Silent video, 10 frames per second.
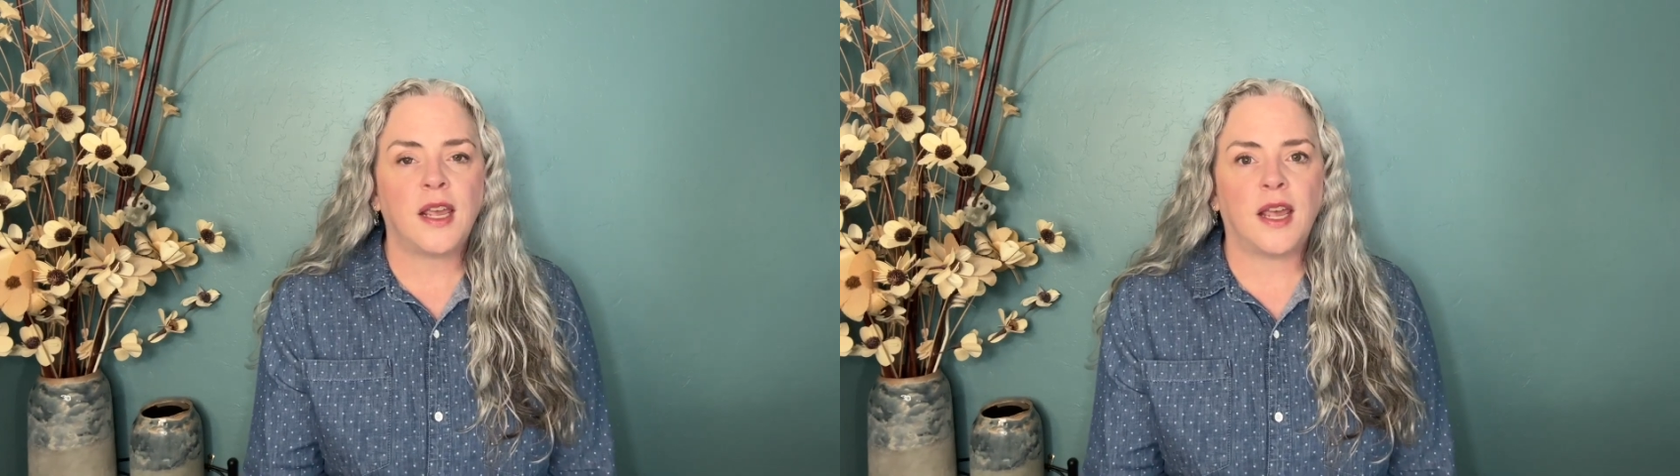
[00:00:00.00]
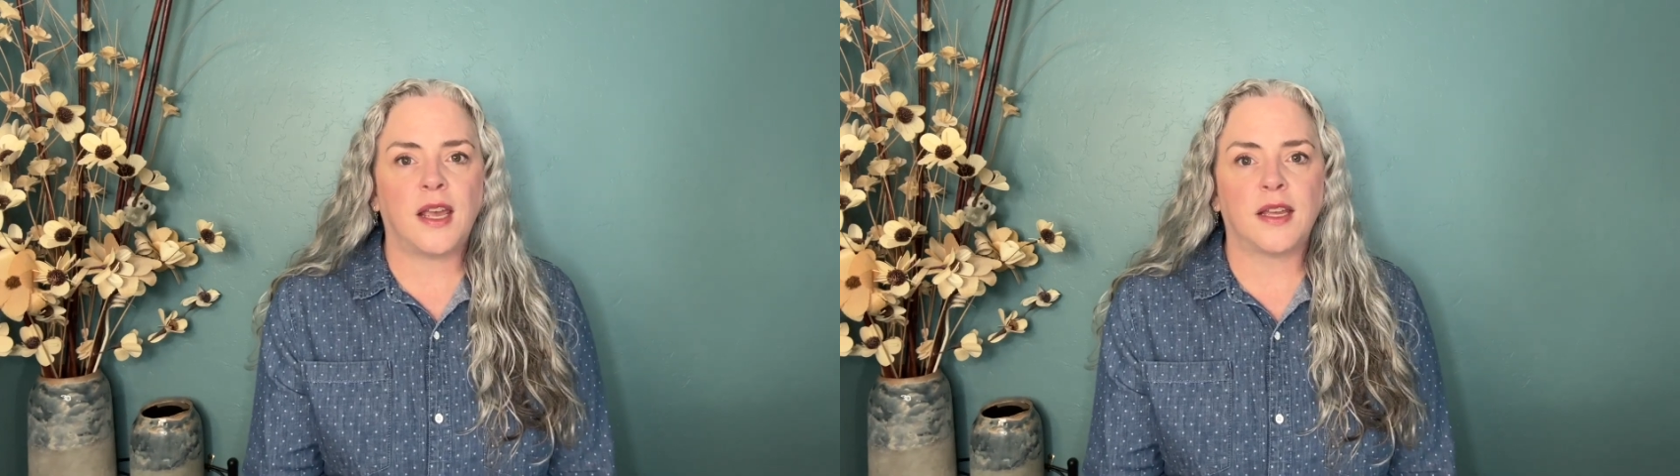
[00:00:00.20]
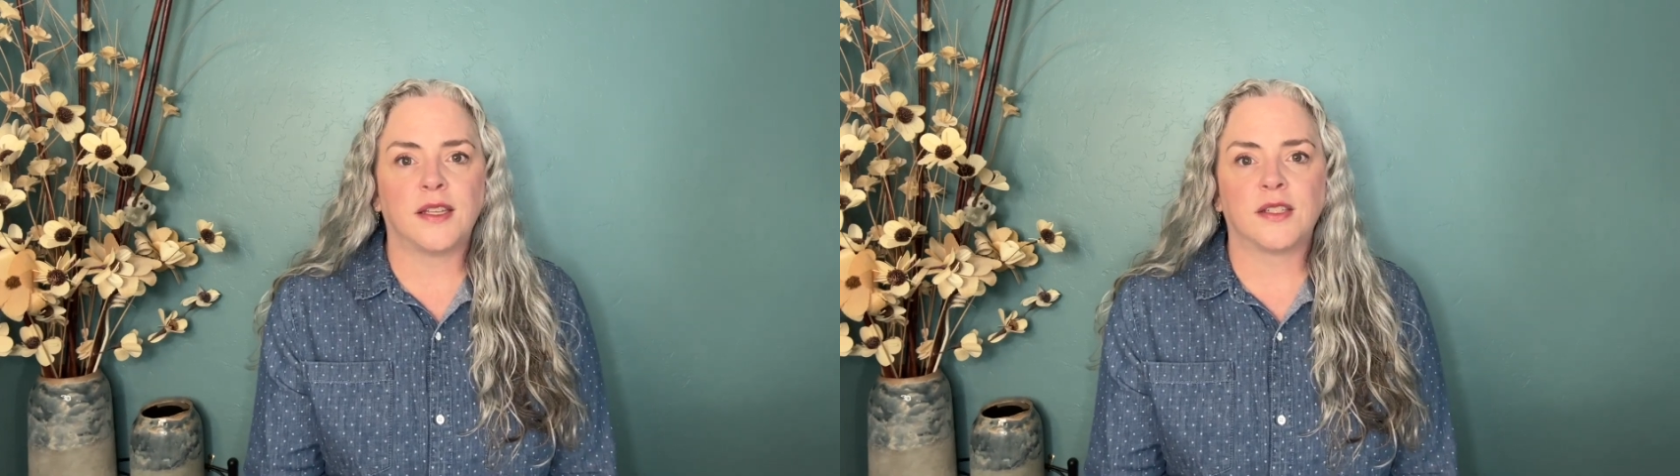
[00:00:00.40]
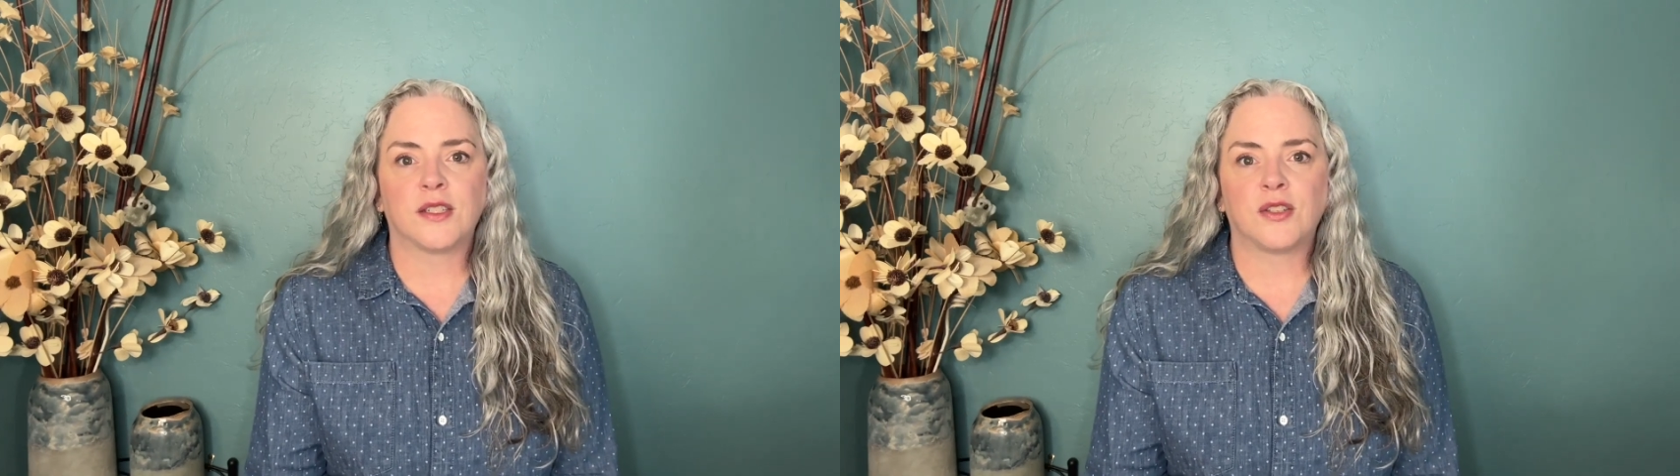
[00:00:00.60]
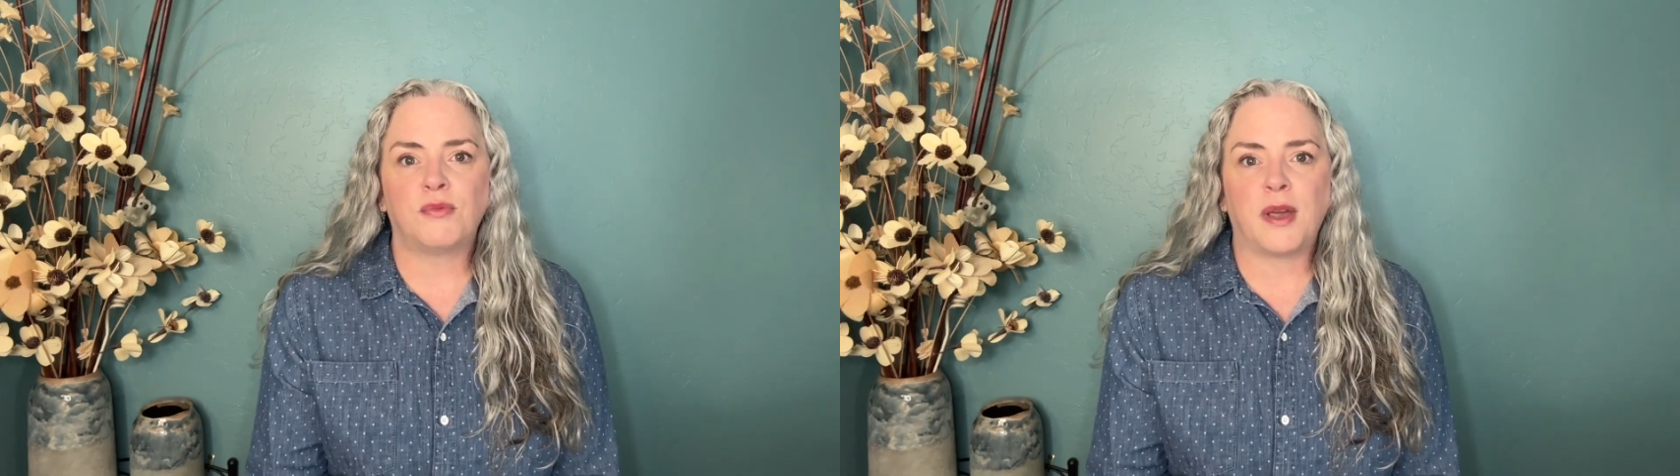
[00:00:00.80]
And
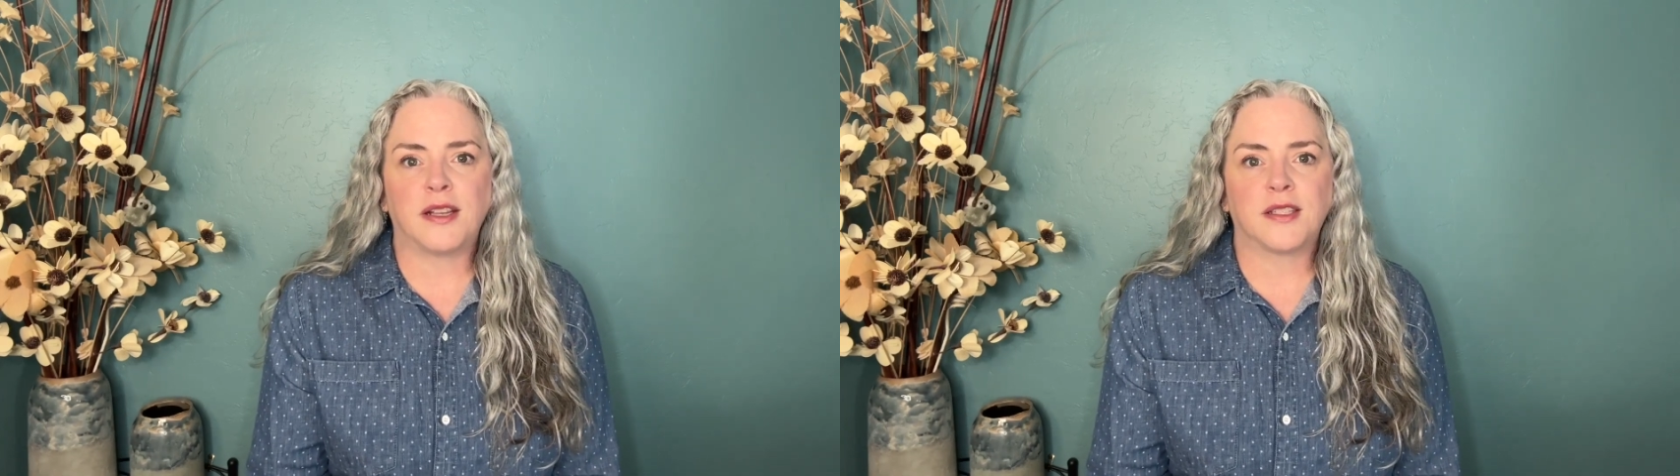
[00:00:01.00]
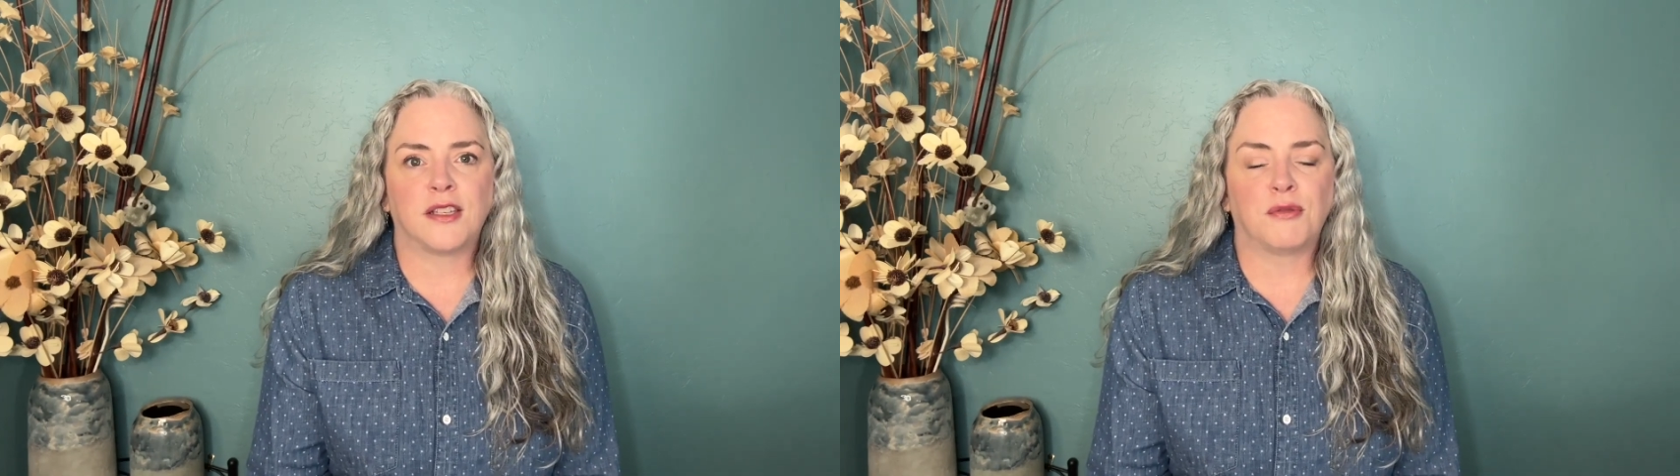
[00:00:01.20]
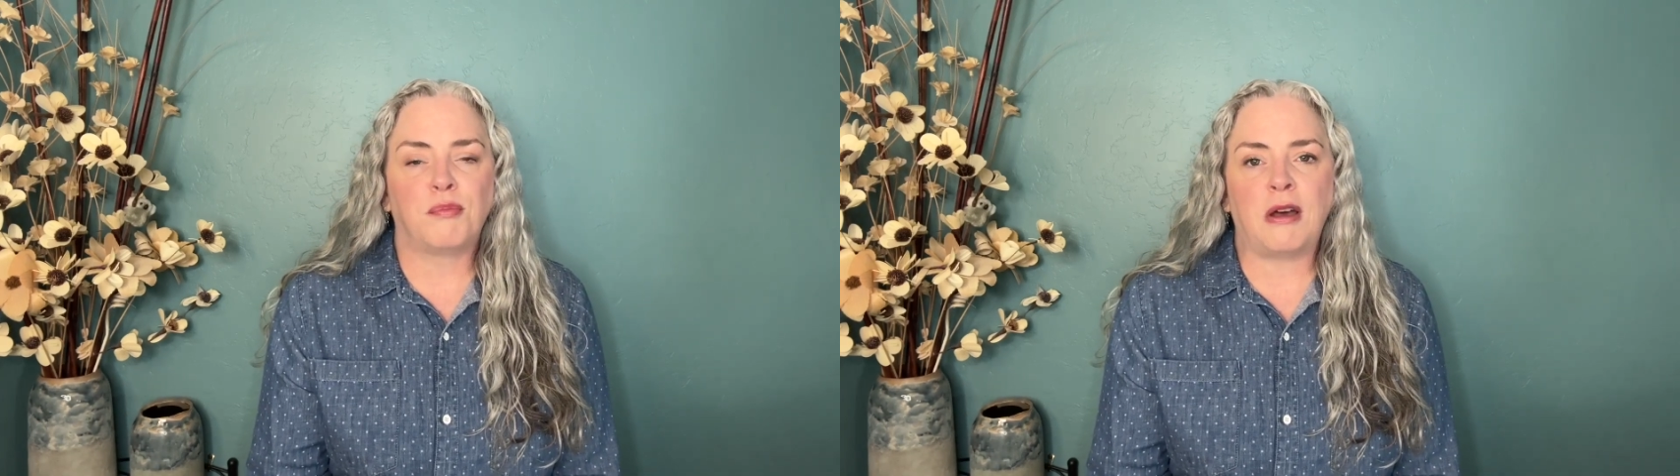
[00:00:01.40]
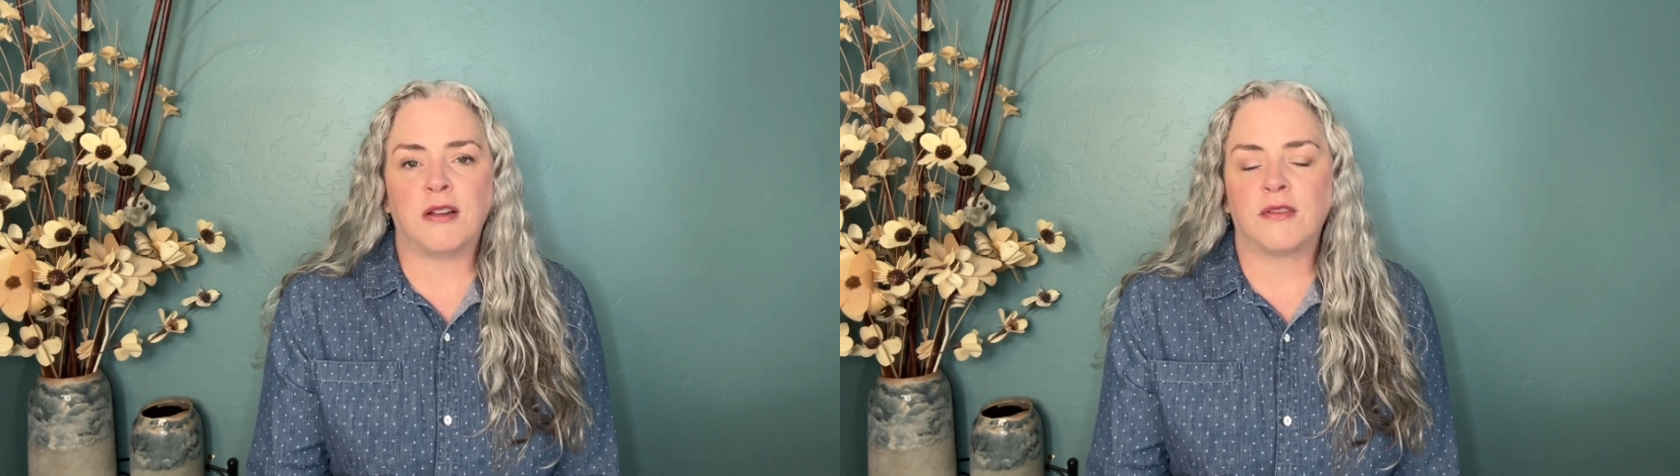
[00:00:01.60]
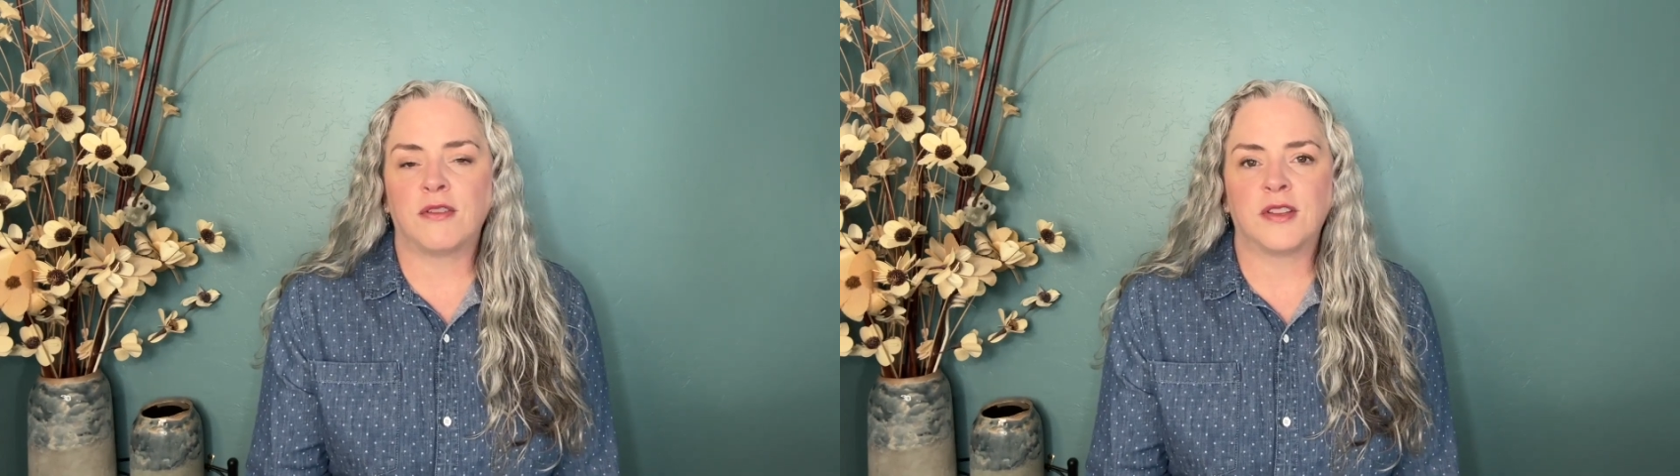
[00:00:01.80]
you might see a bottle